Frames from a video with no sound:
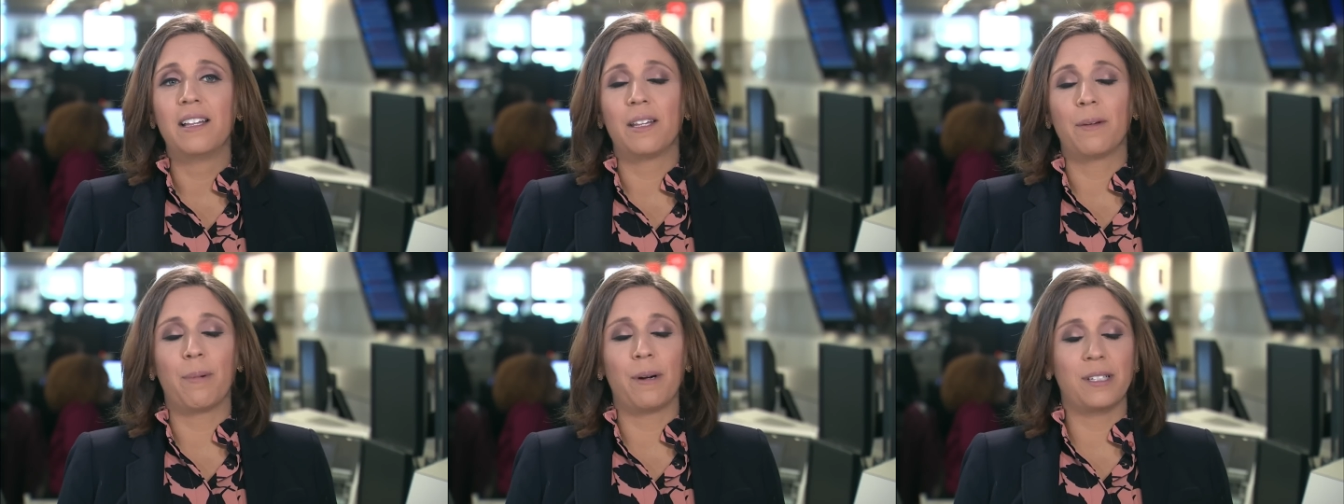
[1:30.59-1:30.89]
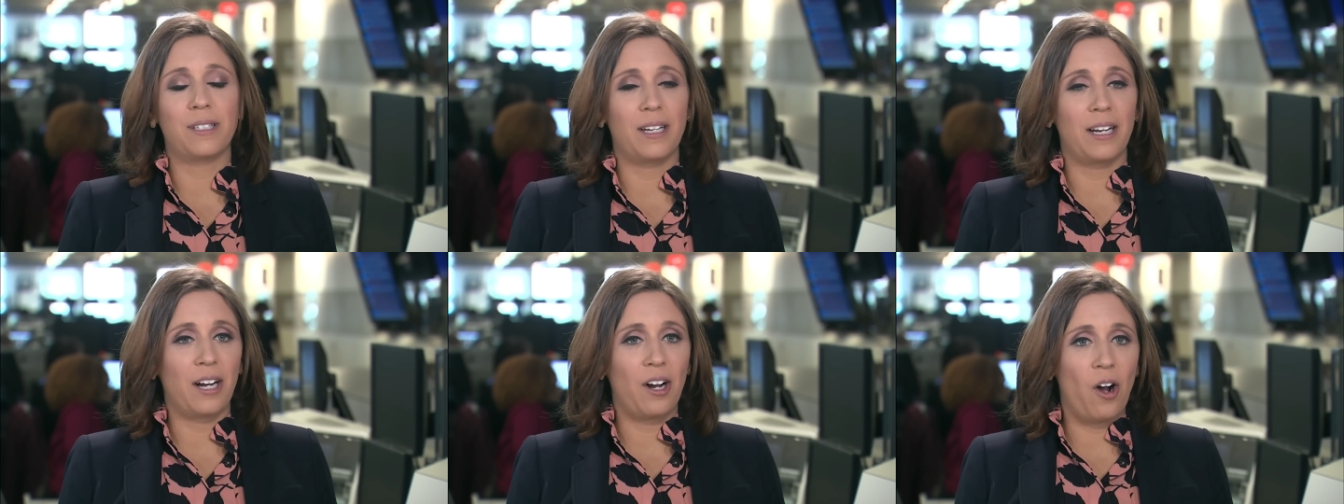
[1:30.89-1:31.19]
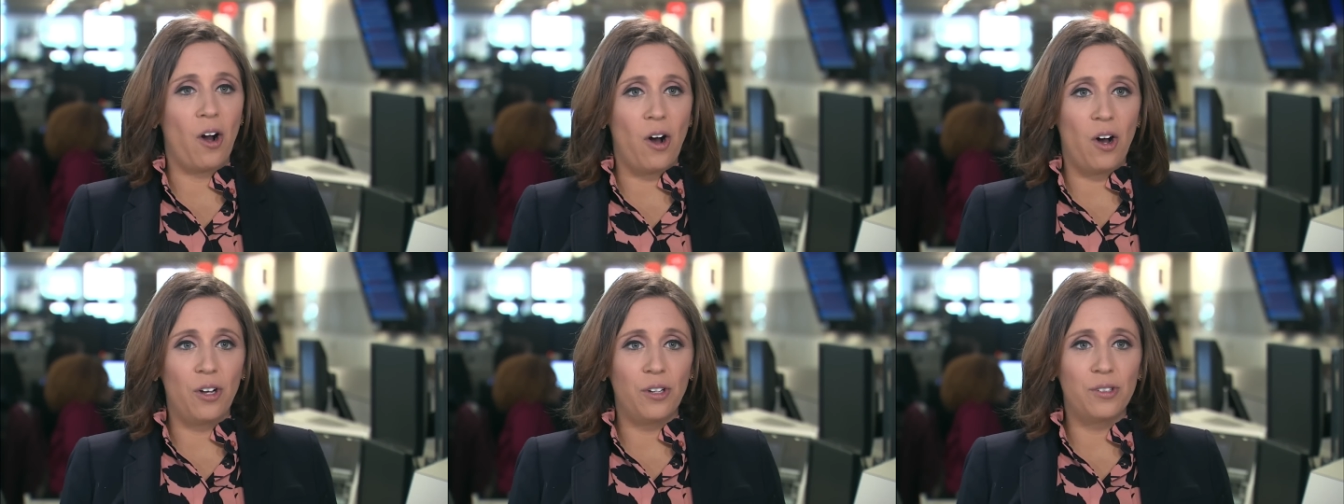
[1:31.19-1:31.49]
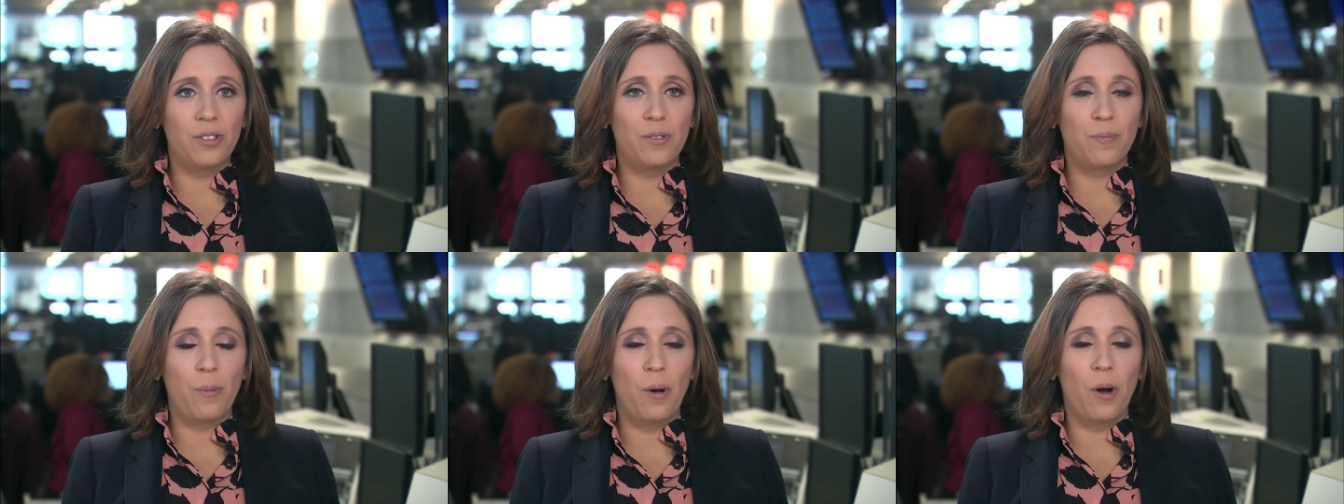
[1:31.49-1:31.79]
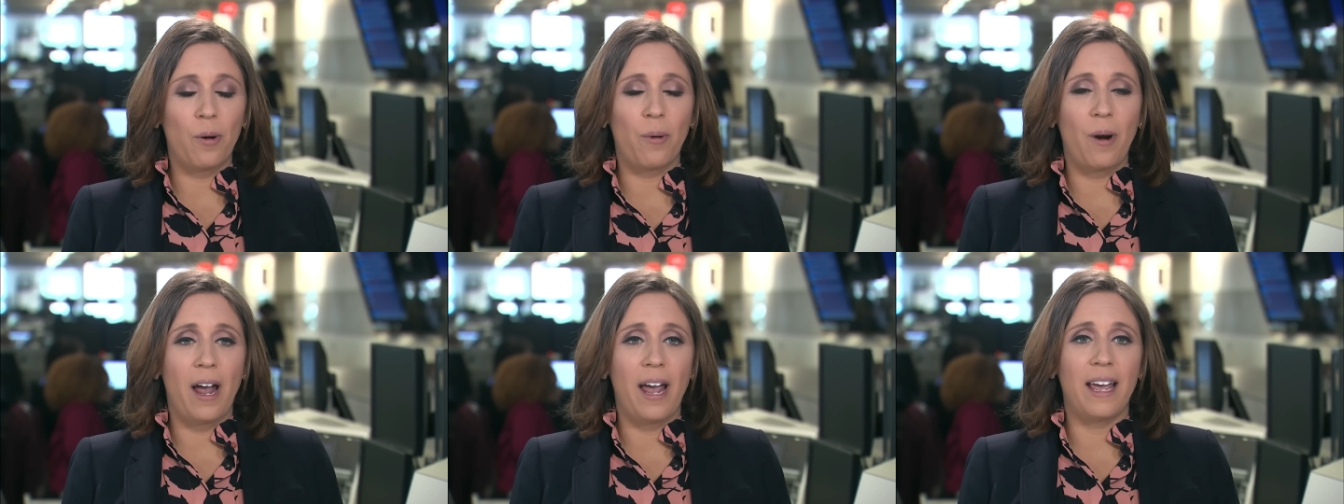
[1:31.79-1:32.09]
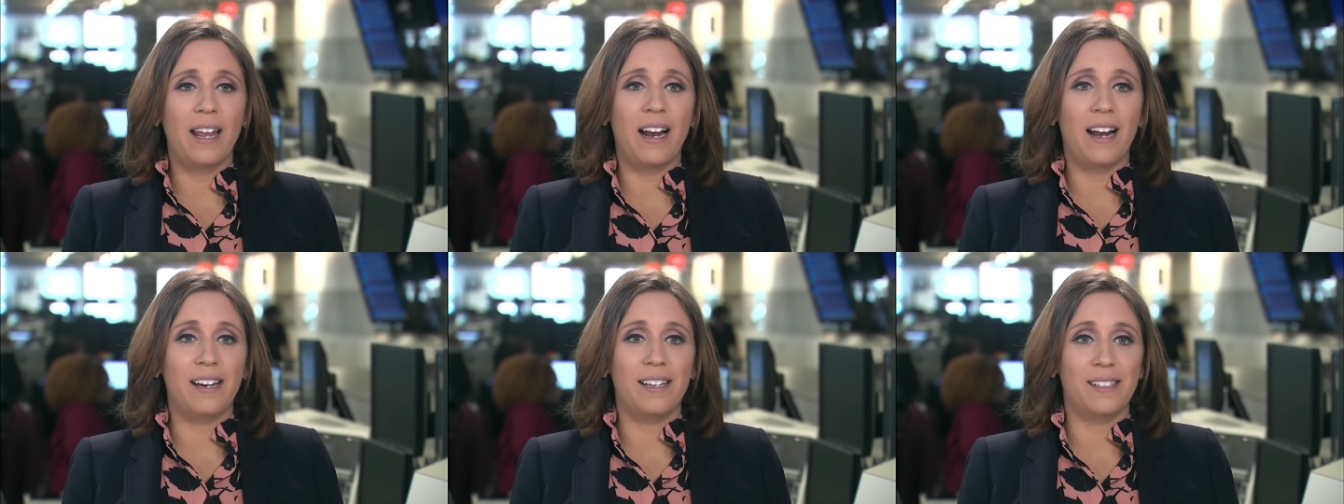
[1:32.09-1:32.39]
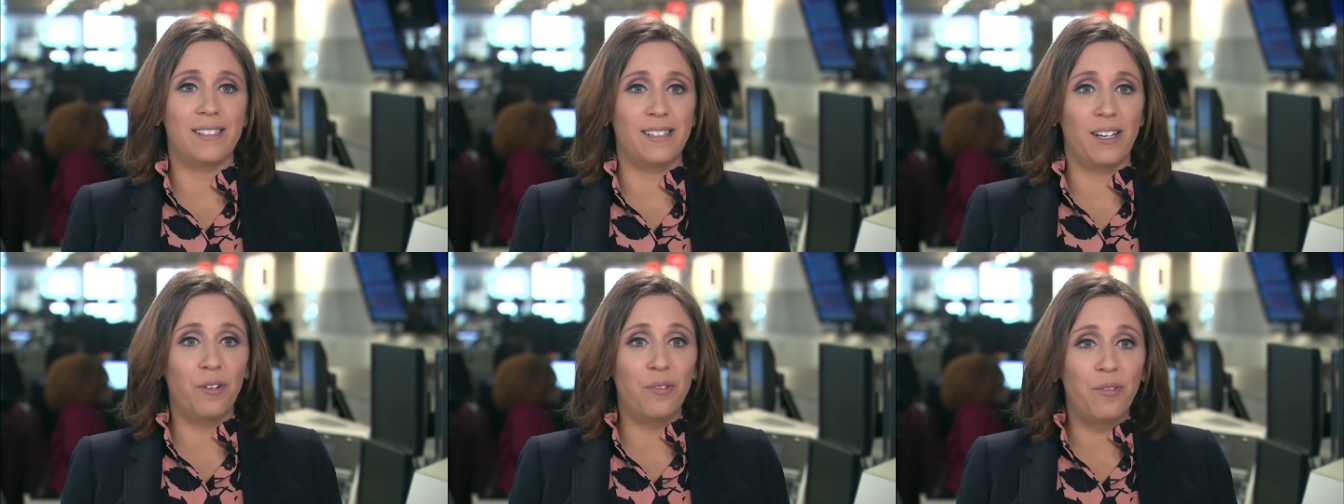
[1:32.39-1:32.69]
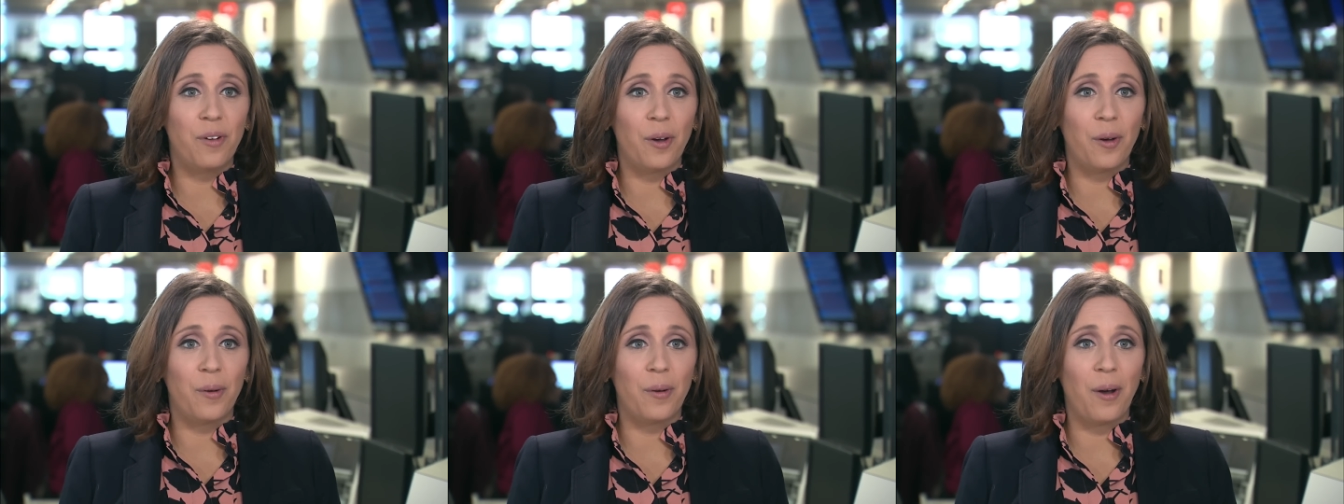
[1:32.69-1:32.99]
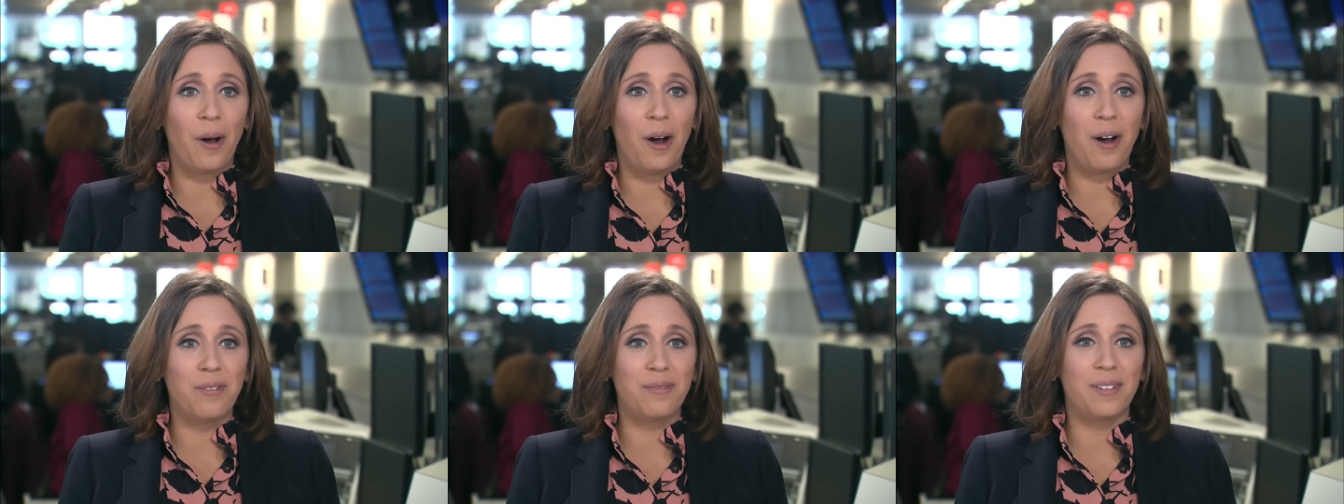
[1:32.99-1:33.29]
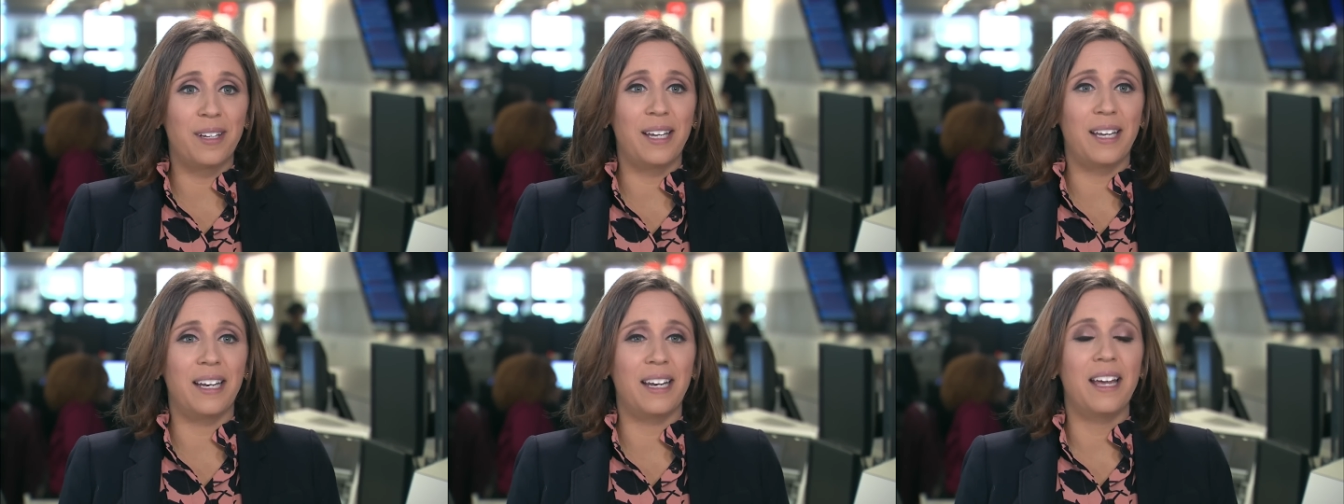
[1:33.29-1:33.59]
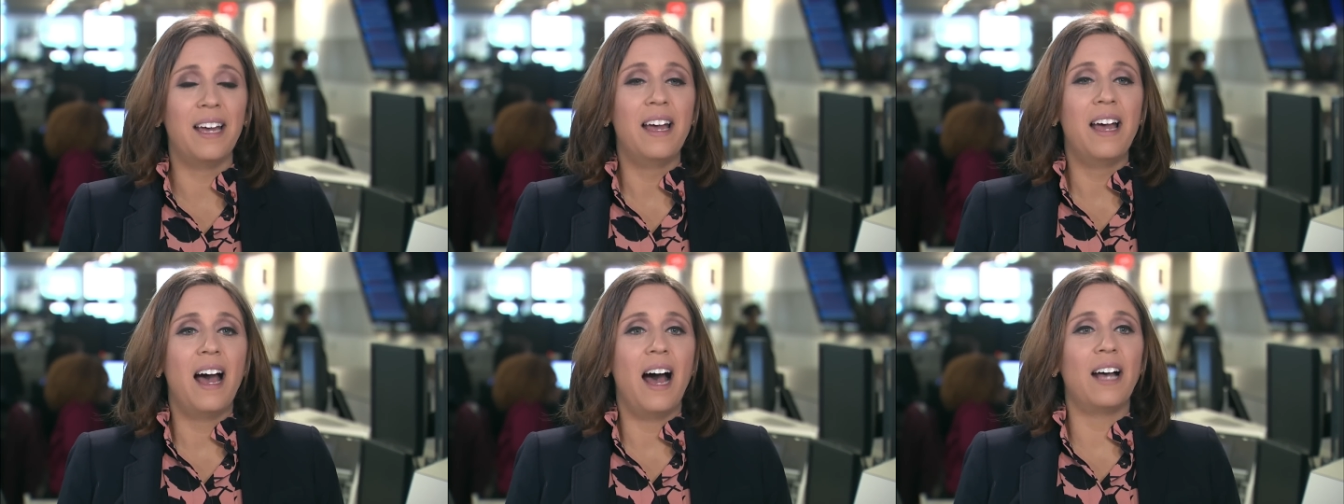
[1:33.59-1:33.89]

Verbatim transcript: The president calls Paul Ryan on his cell phone often.